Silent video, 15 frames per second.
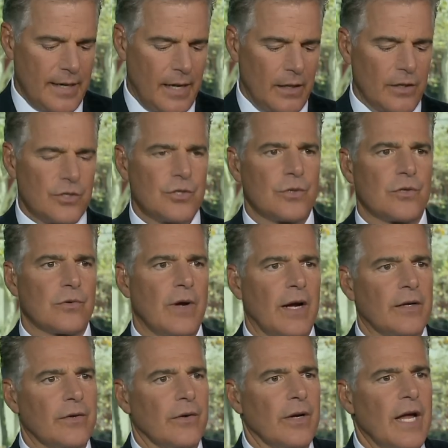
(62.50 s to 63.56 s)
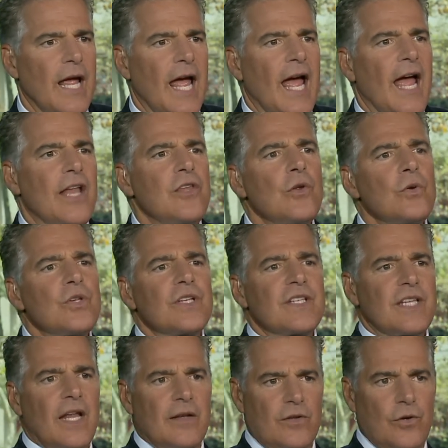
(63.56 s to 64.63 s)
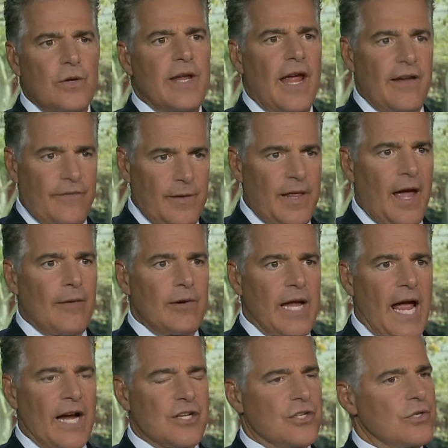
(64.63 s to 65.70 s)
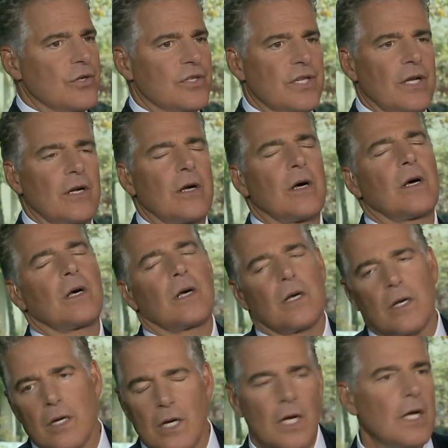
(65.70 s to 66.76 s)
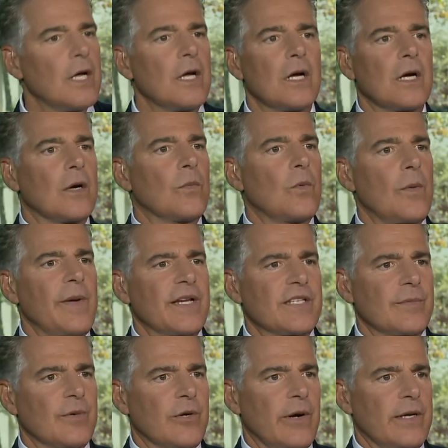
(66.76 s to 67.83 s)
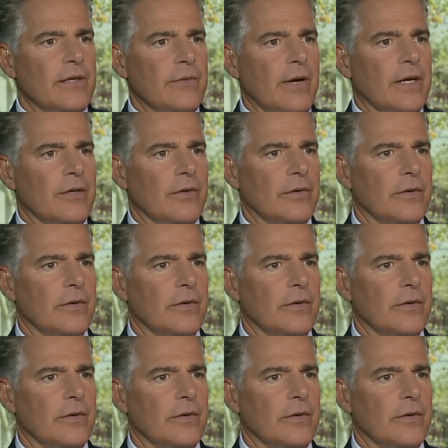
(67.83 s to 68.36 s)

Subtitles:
Ellis, your director. Oh. And you just said, you gave me that reaction. You said, oh, what makes him a great director?